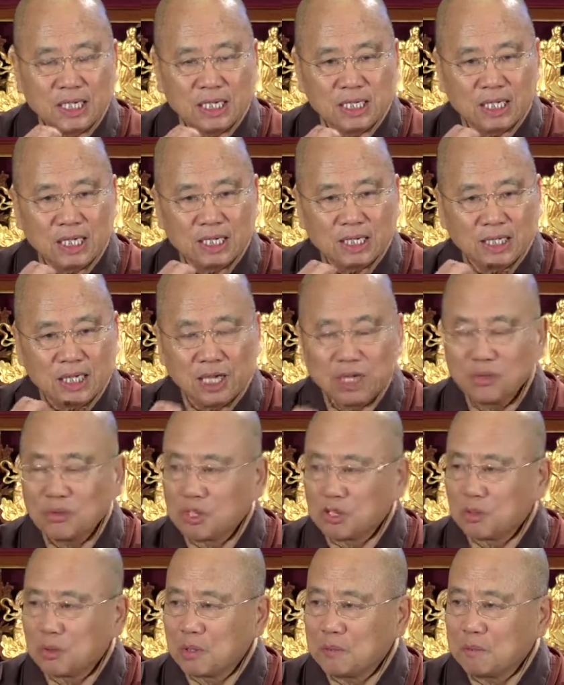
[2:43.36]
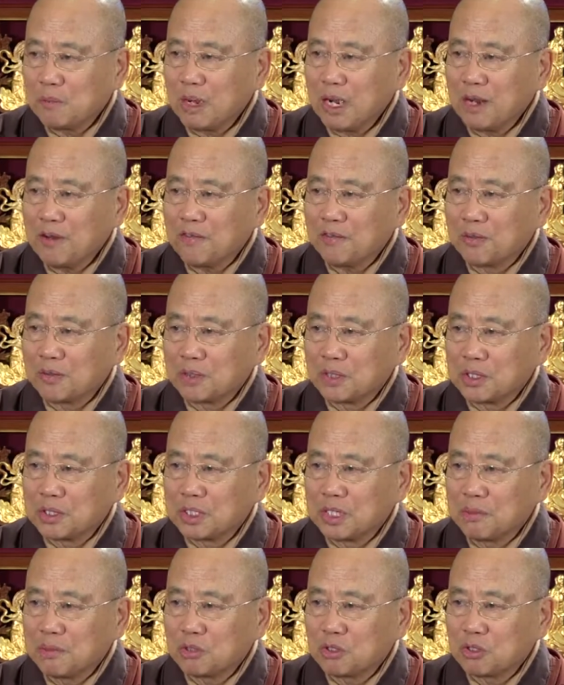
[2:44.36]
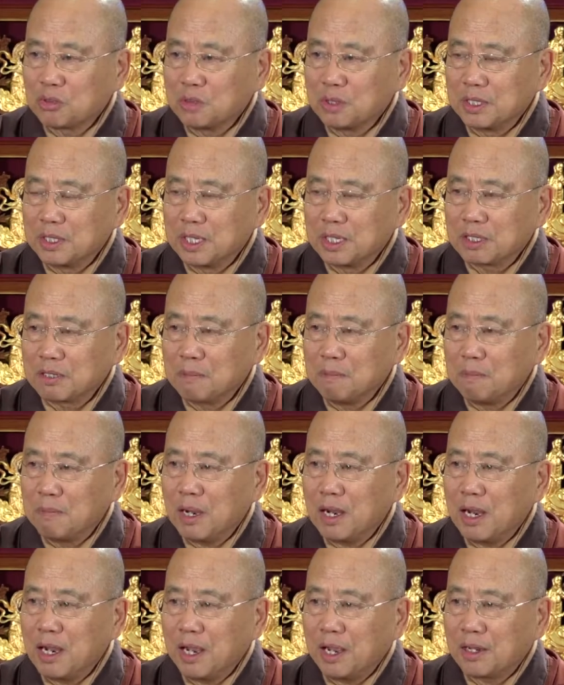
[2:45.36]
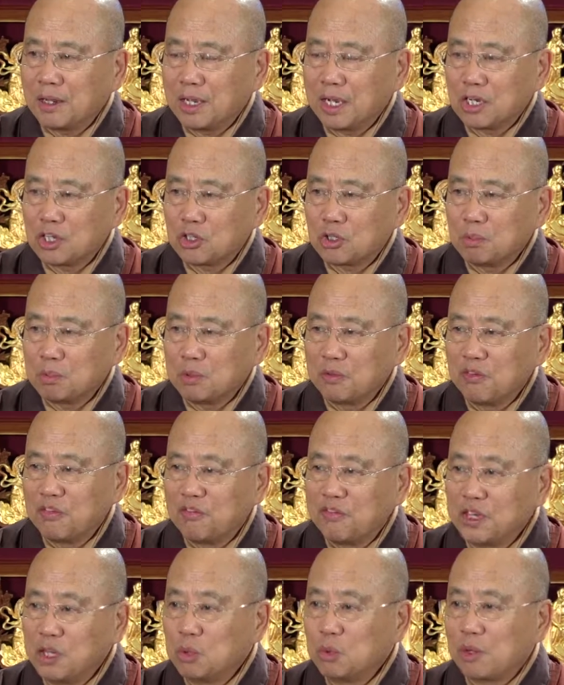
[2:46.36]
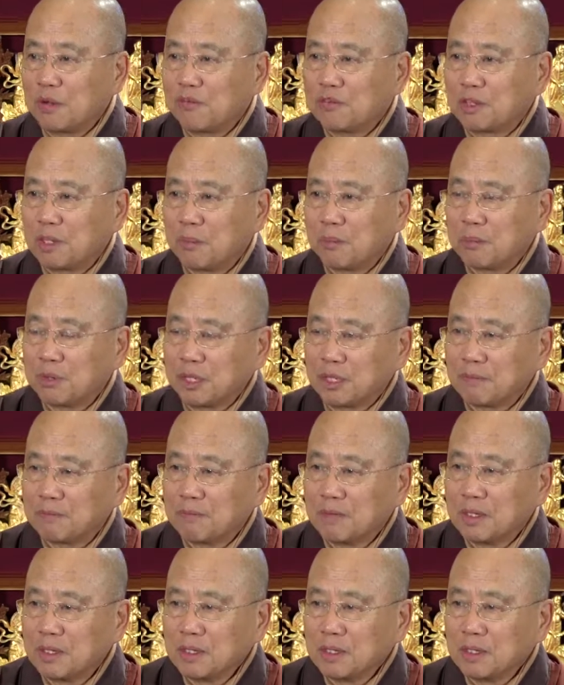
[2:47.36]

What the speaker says: the English word mindfulness seems to be that the mind has to be filled with something.